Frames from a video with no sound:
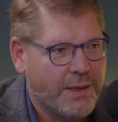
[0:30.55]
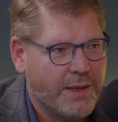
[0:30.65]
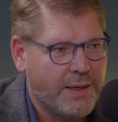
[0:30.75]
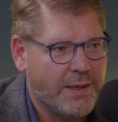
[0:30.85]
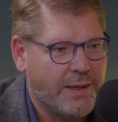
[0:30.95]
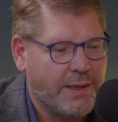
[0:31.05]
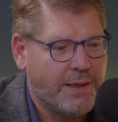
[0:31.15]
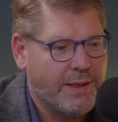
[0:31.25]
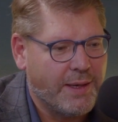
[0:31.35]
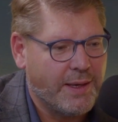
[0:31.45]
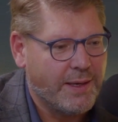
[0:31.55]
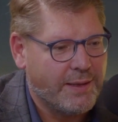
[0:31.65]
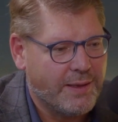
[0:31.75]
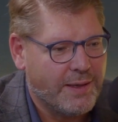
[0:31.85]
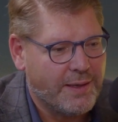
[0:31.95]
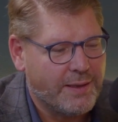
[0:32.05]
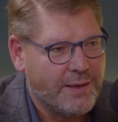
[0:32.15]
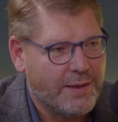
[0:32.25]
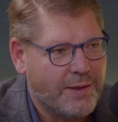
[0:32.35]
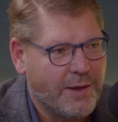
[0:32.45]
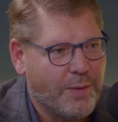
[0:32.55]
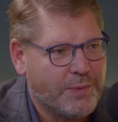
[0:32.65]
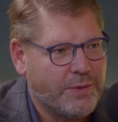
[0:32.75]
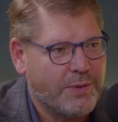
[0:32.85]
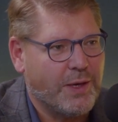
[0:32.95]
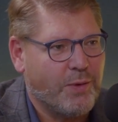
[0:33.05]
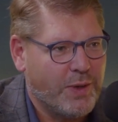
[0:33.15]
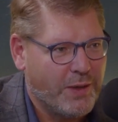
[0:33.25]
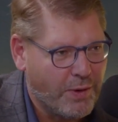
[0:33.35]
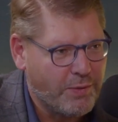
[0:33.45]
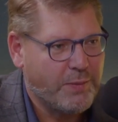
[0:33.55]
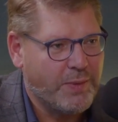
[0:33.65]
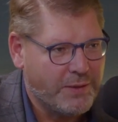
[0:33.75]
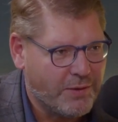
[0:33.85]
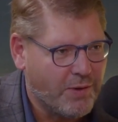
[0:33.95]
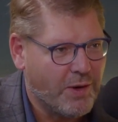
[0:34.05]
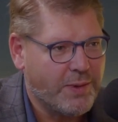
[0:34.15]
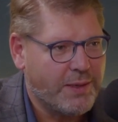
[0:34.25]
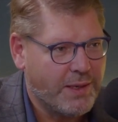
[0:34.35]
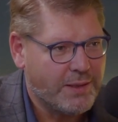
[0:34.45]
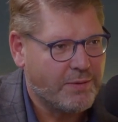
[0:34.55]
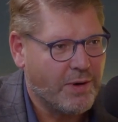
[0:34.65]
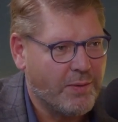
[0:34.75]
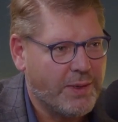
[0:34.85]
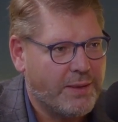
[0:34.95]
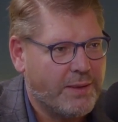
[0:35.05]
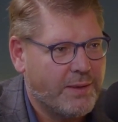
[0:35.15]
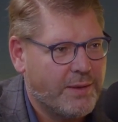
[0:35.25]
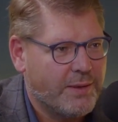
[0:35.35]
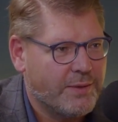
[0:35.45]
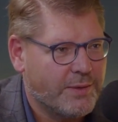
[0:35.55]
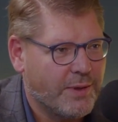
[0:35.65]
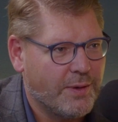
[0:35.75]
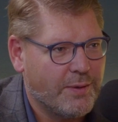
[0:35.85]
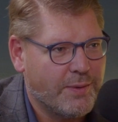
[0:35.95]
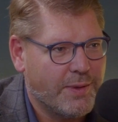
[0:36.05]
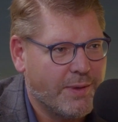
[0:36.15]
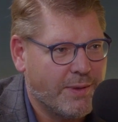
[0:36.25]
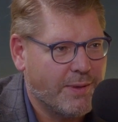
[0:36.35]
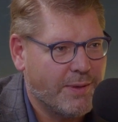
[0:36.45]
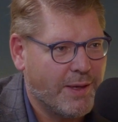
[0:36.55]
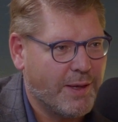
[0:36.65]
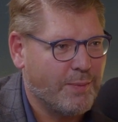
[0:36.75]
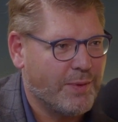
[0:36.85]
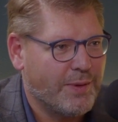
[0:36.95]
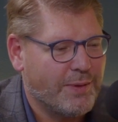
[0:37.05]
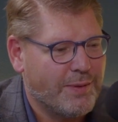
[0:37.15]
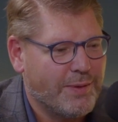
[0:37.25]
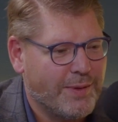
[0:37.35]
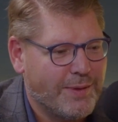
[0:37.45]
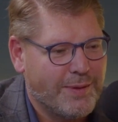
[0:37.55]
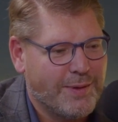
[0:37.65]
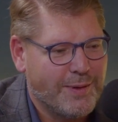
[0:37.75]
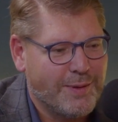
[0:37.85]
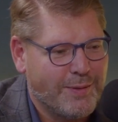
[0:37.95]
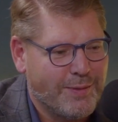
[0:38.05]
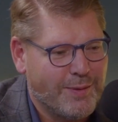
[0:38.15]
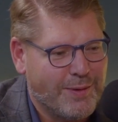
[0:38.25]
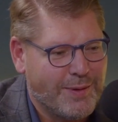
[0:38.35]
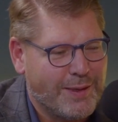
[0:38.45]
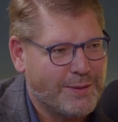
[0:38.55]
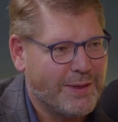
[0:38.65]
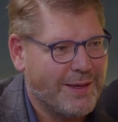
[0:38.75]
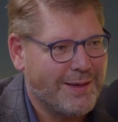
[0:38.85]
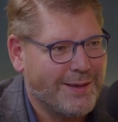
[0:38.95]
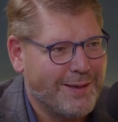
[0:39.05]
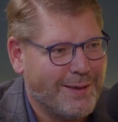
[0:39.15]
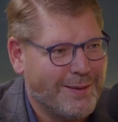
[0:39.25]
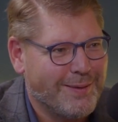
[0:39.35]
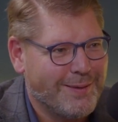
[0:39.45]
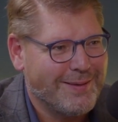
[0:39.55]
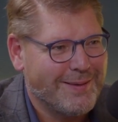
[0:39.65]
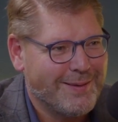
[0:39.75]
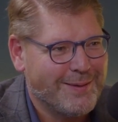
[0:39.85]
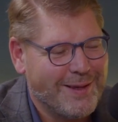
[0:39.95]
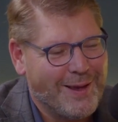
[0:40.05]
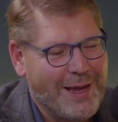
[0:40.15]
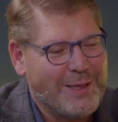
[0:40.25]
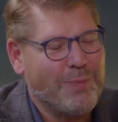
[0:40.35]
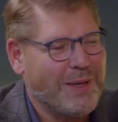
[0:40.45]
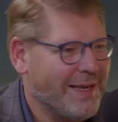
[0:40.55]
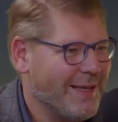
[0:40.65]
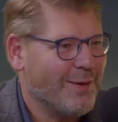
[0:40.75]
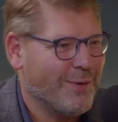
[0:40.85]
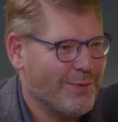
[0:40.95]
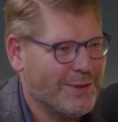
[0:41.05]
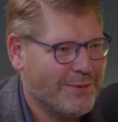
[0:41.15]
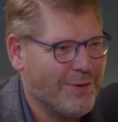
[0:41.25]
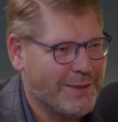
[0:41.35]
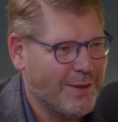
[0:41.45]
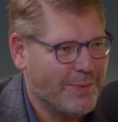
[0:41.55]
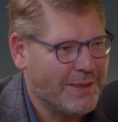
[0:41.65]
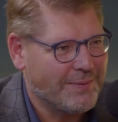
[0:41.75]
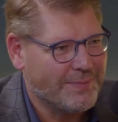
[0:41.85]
And up till now, we have only been growing and growing. So I'm, let's say, at the beginning of this great company.